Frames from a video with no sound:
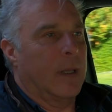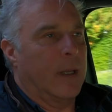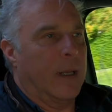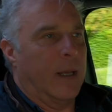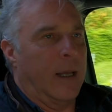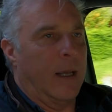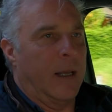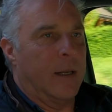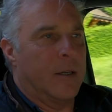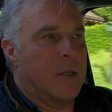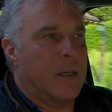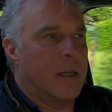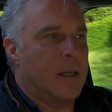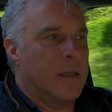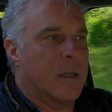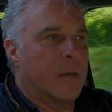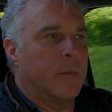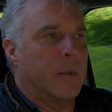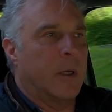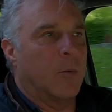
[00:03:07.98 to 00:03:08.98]
and she's
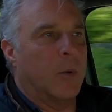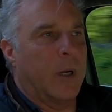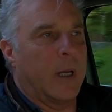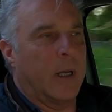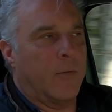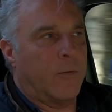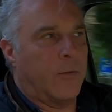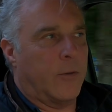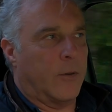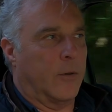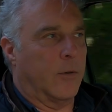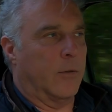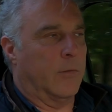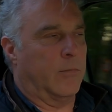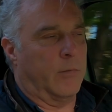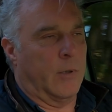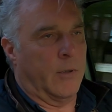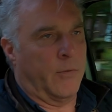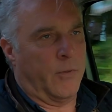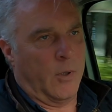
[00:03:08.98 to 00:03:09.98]
going to be away for
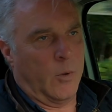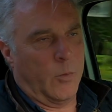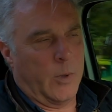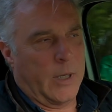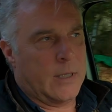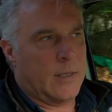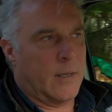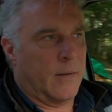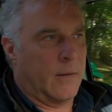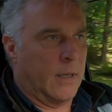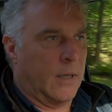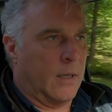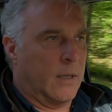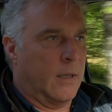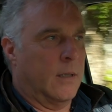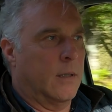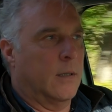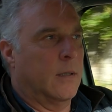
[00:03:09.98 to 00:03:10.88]
a few weeks I think.